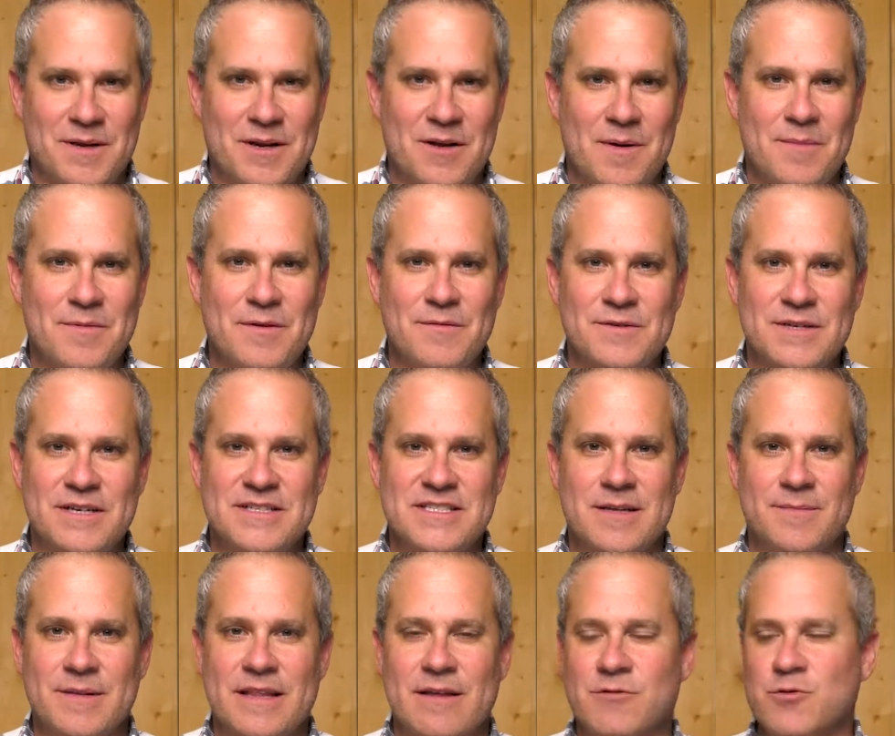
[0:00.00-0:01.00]
You know, maybe you did
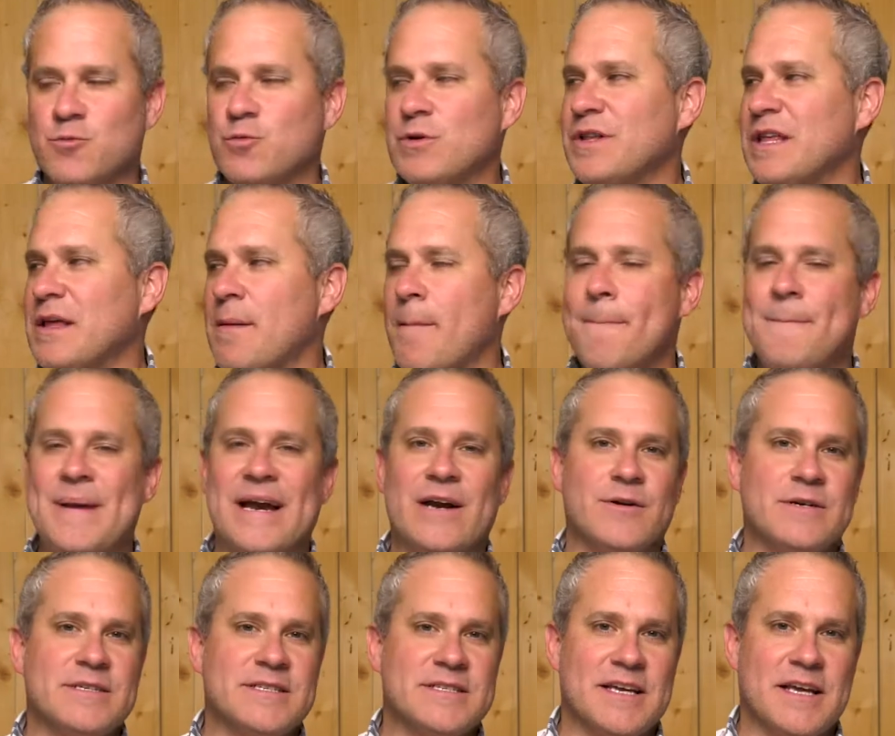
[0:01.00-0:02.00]
something that was really
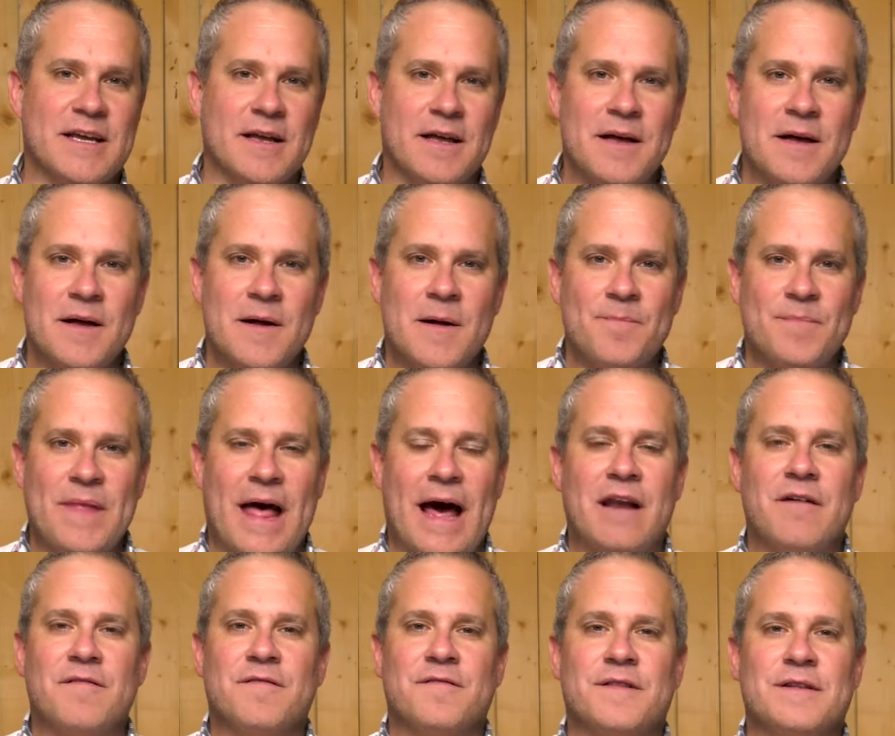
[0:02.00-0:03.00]
embarrassing out
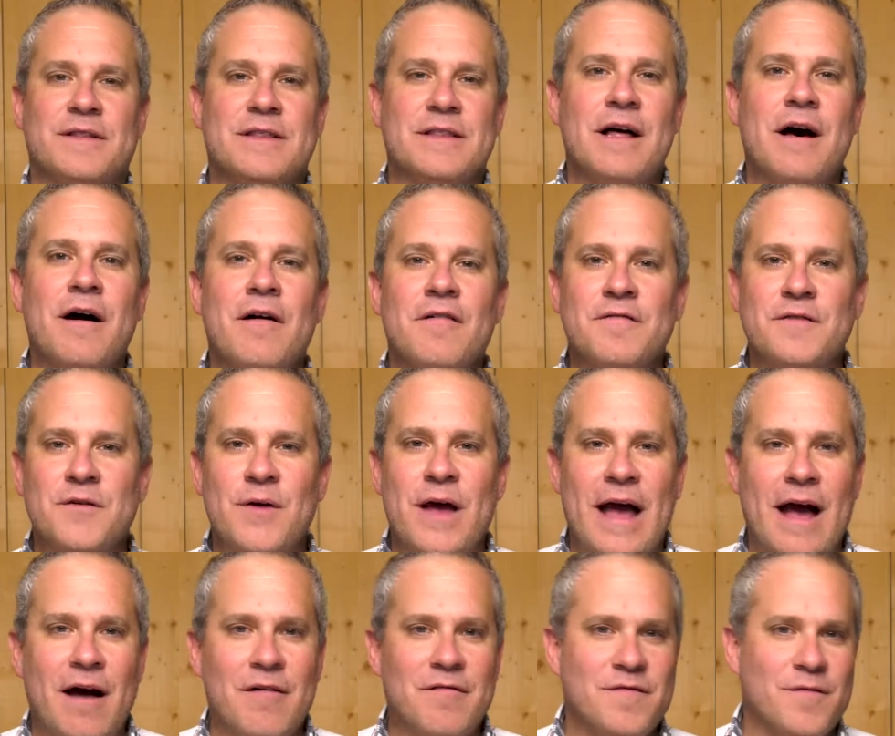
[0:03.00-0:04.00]
of the love you
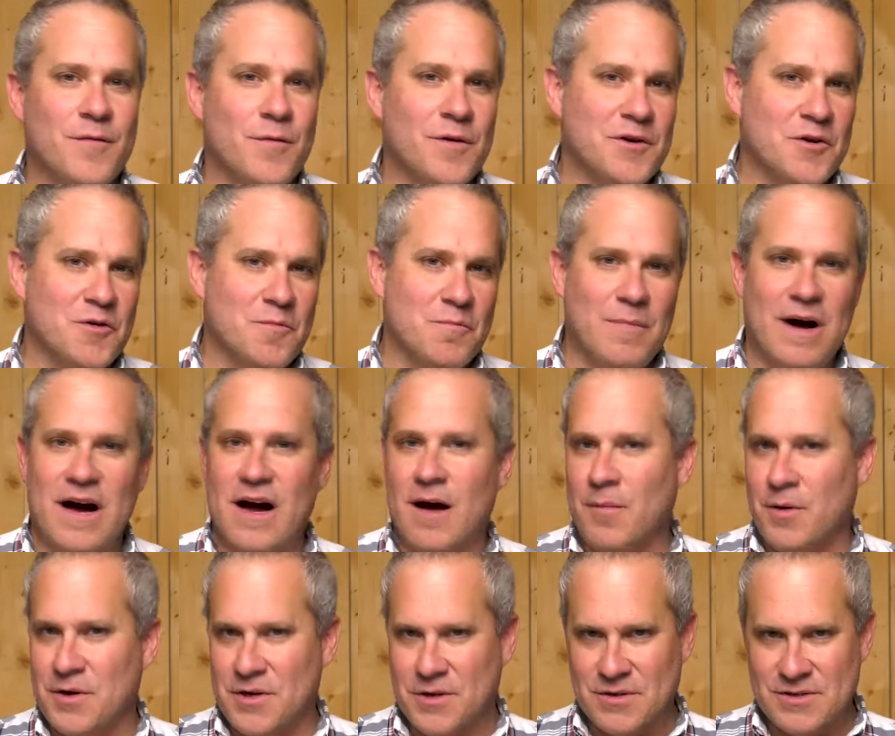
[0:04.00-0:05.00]
have for your
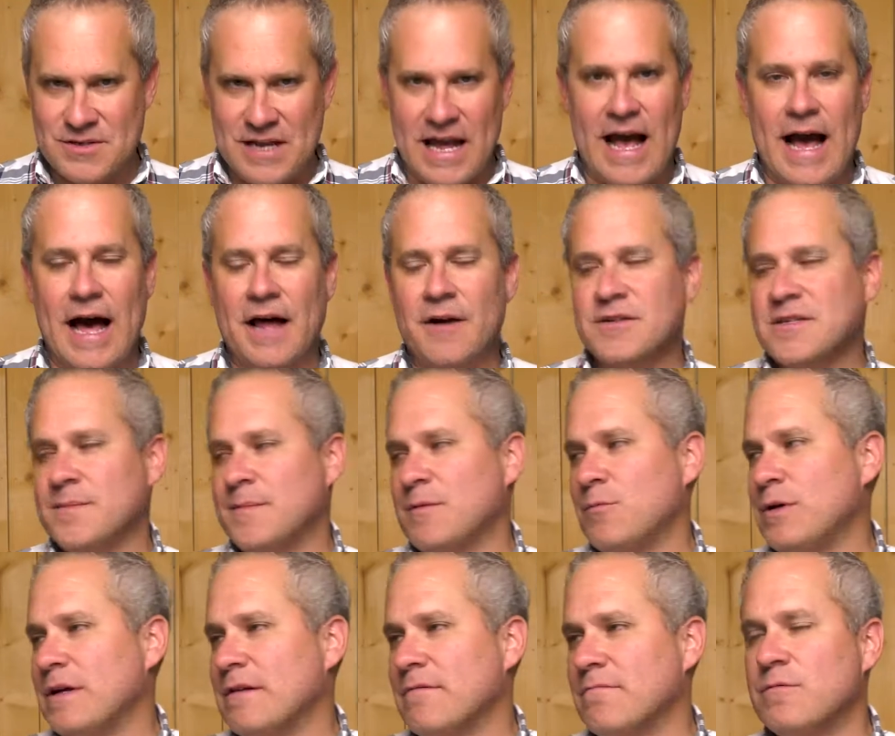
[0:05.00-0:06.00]
mom or your dad, or something
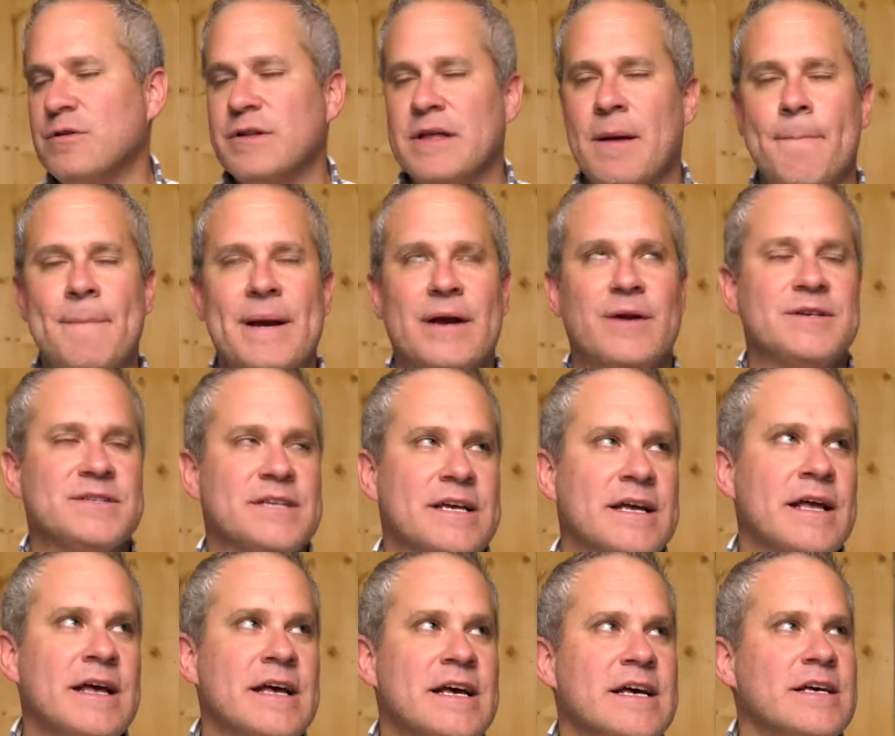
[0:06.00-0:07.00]
really, really
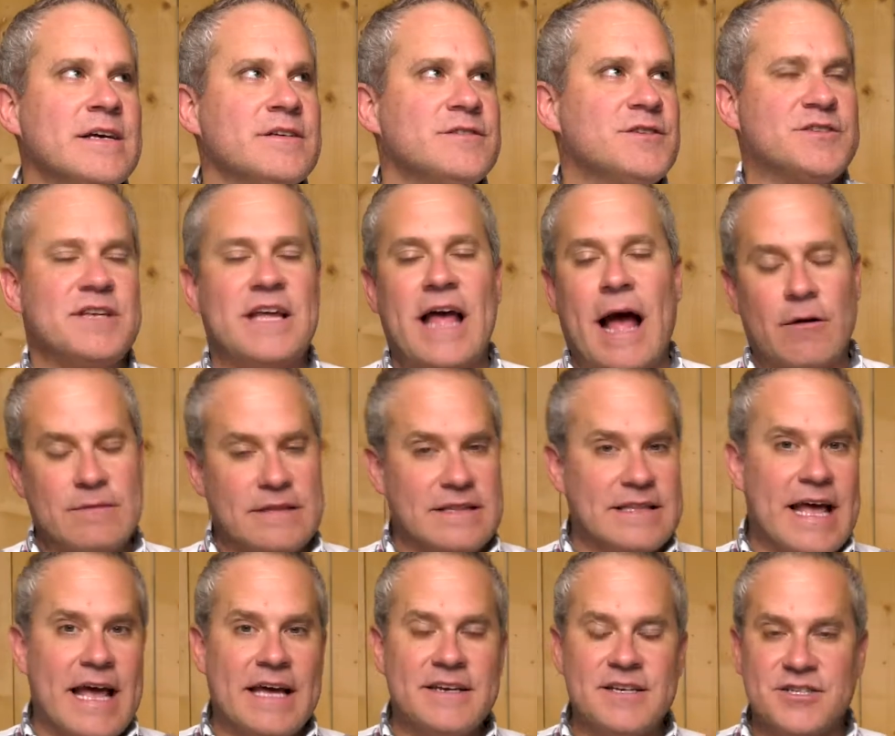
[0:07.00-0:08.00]
embarrassing, just
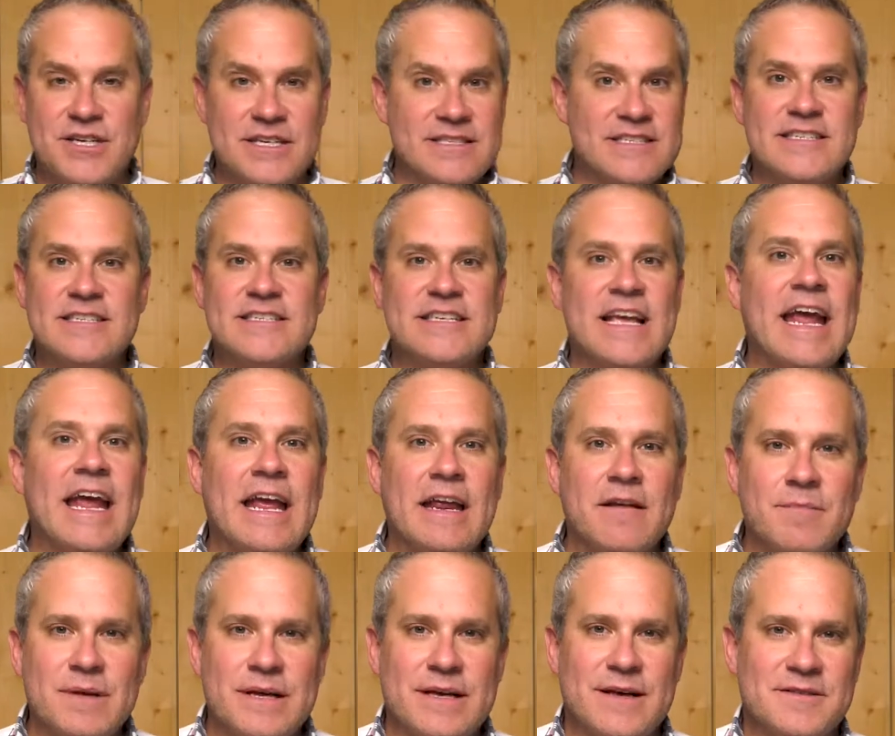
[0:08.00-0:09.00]
outlandish,
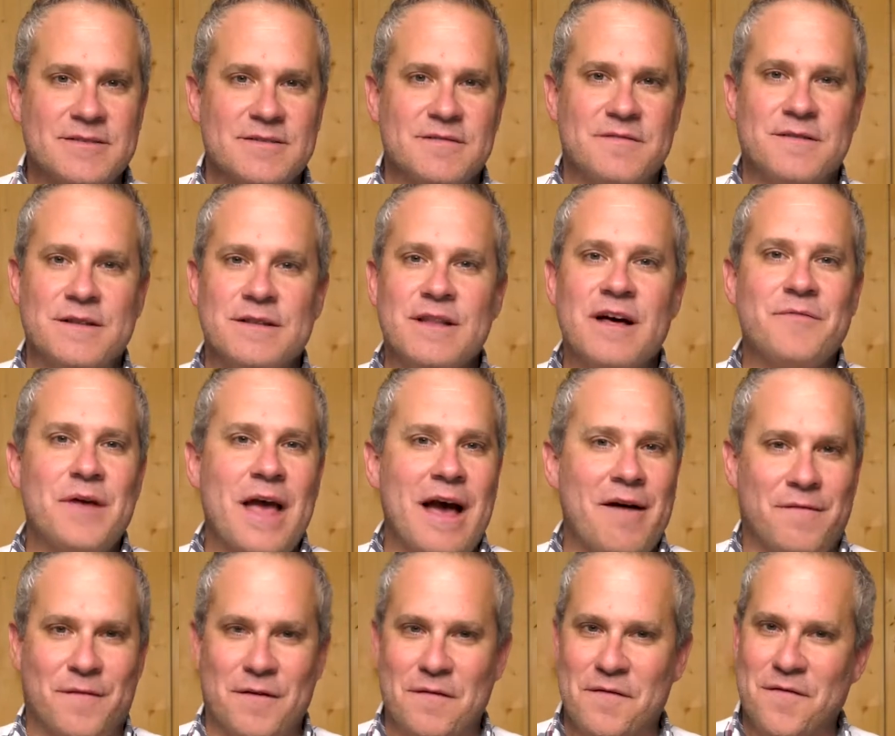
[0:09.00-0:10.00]
insane because of the love you
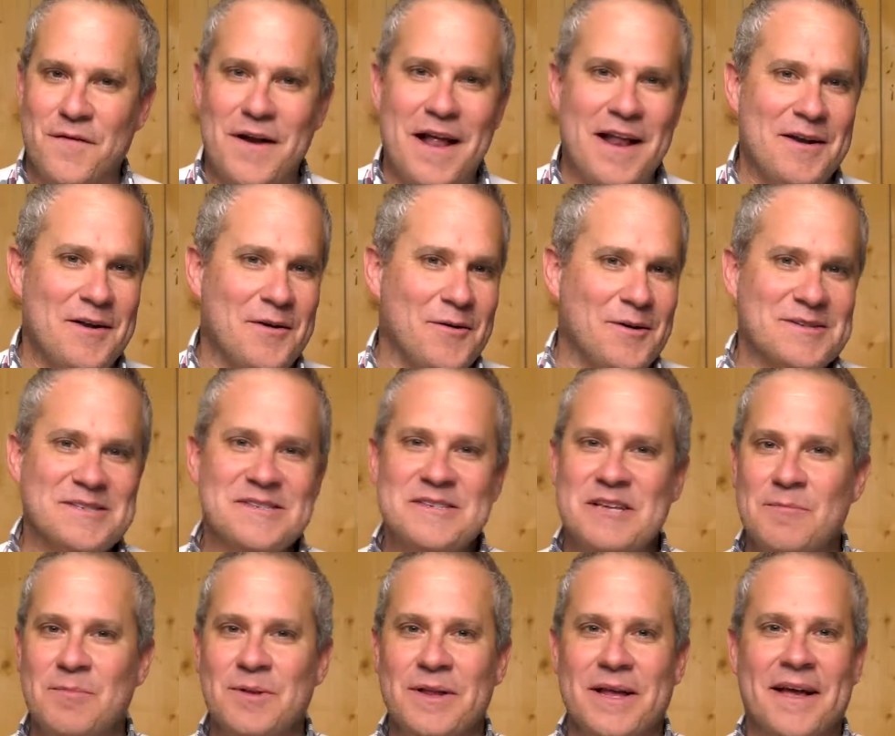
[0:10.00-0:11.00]
have for a friend or a
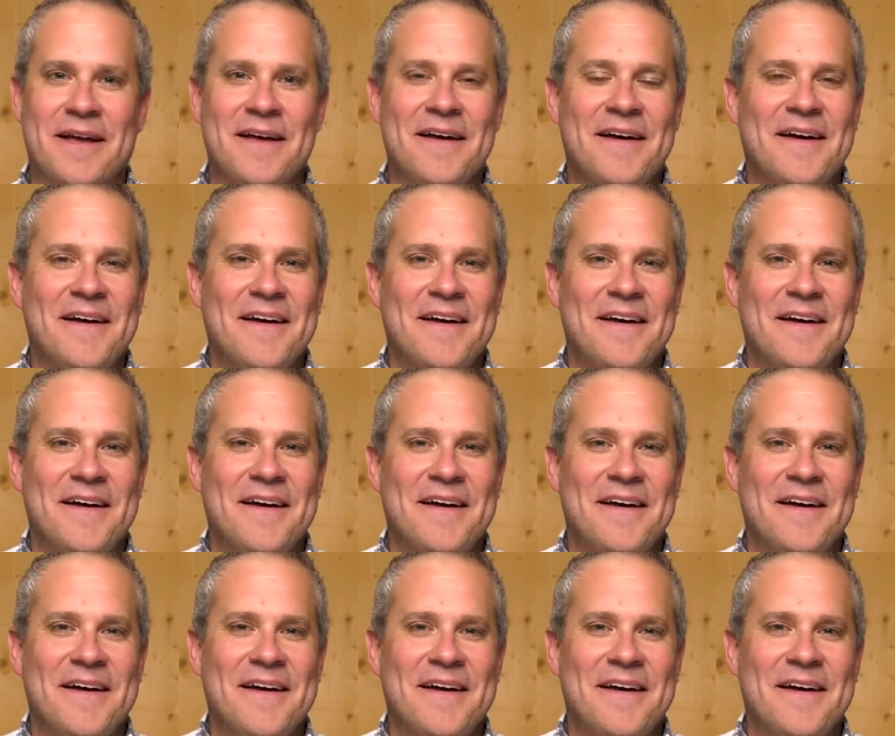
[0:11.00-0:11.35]
sibling.